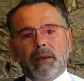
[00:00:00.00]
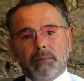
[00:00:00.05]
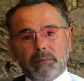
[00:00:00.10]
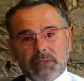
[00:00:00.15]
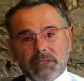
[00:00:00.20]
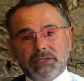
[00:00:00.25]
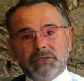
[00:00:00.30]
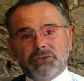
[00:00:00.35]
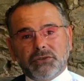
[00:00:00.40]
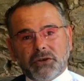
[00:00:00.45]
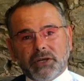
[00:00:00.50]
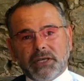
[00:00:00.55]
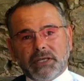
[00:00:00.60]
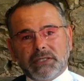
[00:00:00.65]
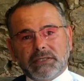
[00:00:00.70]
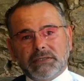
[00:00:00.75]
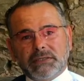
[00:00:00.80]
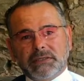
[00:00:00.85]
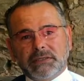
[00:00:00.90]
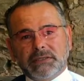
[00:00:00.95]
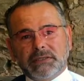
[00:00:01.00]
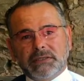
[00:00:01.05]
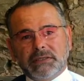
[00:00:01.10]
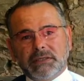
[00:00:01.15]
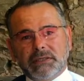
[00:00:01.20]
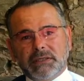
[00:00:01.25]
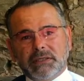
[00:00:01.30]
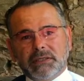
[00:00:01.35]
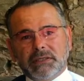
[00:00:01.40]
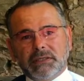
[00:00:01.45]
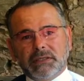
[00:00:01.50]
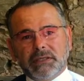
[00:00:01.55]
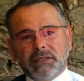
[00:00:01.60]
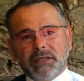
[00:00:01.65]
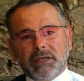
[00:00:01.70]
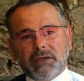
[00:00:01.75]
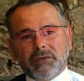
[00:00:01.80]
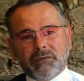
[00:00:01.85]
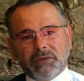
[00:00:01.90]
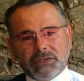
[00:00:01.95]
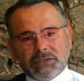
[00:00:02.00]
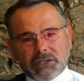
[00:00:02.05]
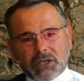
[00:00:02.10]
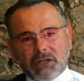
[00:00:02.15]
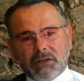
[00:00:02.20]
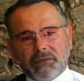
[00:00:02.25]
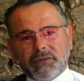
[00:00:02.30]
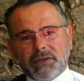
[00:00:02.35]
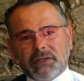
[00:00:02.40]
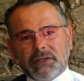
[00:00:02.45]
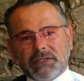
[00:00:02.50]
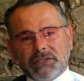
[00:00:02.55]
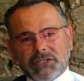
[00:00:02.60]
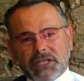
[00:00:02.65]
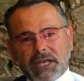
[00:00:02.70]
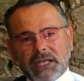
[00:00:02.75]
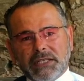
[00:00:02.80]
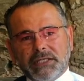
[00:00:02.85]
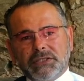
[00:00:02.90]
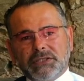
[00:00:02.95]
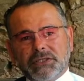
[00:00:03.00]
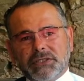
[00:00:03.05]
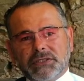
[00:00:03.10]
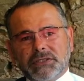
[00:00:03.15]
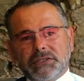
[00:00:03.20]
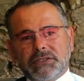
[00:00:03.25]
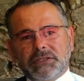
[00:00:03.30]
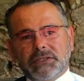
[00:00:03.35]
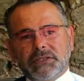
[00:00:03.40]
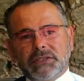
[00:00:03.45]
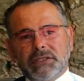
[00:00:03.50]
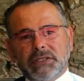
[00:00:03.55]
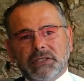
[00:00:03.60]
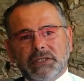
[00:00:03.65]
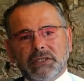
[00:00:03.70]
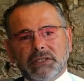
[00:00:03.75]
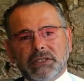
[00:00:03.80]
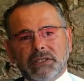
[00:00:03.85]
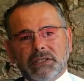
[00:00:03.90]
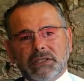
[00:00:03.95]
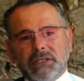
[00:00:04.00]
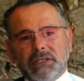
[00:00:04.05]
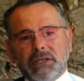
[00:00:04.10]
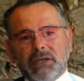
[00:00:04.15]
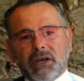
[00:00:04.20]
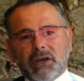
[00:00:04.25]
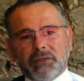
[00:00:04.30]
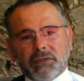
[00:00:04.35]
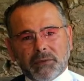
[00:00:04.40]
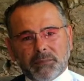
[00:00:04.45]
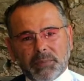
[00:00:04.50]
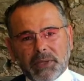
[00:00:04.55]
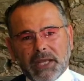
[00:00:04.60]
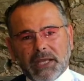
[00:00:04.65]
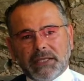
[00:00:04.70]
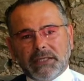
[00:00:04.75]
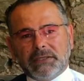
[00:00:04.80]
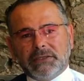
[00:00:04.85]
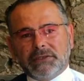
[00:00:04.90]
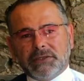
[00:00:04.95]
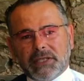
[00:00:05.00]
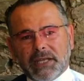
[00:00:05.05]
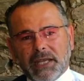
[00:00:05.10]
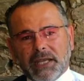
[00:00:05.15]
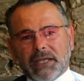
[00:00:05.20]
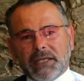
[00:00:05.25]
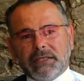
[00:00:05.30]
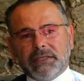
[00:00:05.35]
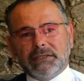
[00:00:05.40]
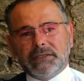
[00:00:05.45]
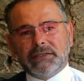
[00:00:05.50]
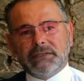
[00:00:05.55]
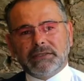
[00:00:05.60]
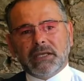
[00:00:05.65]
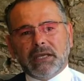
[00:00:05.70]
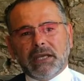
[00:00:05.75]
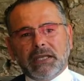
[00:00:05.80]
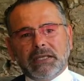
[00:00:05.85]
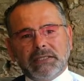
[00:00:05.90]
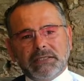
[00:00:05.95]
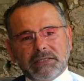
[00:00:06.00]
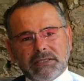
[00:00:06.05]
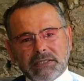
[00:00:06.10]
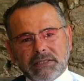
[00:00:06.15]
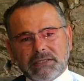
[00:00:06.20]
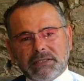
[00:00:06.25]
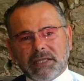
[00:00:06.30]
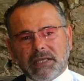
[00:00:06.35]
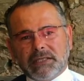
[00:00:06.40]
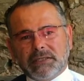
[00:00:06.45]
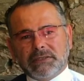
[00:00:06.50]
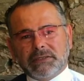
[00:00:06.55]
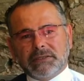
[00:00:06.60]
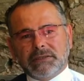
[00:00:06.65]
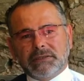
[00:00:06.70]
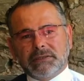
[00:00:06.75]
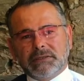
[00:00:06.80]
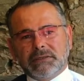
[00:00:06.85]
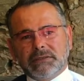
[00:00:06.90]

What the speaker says: Please join us in resolving the challenges on the planet today and assist us